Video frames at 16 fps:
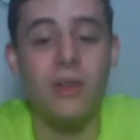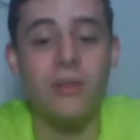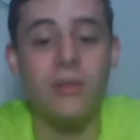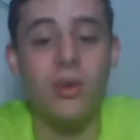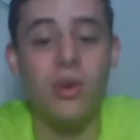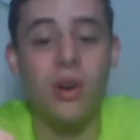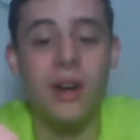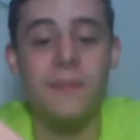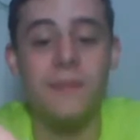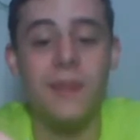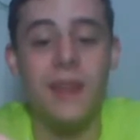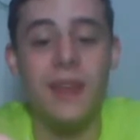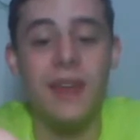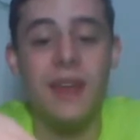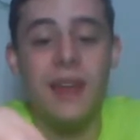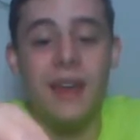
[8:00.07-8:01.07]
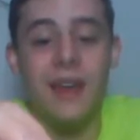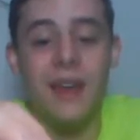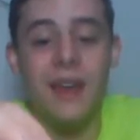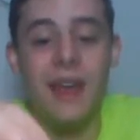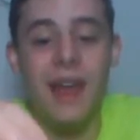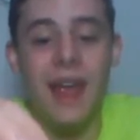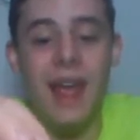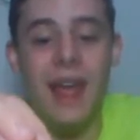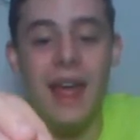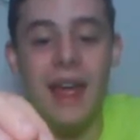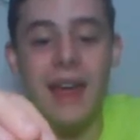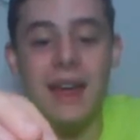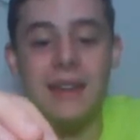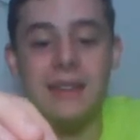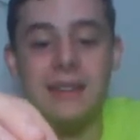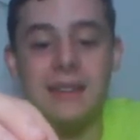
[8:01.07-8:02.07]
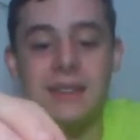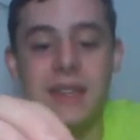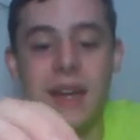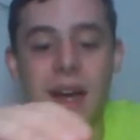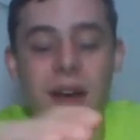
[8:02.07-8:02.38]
for it, and